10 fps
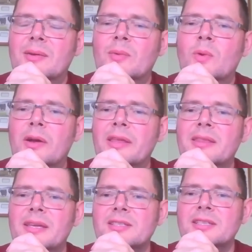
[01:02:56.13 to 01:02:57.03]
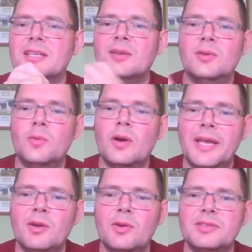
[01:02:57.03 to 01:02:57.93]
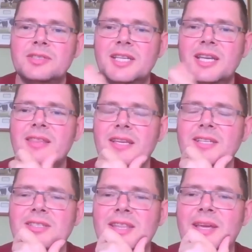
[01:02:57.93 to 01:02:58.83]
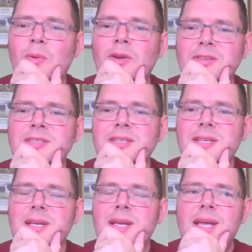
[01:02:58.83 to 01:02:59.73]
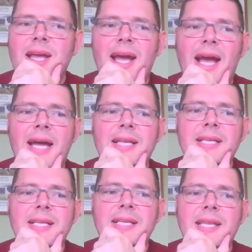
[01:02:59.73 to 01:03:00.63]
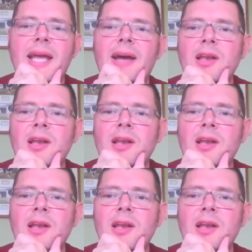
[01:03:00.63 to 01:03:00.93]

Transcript: what he or she thinks they want, and they have a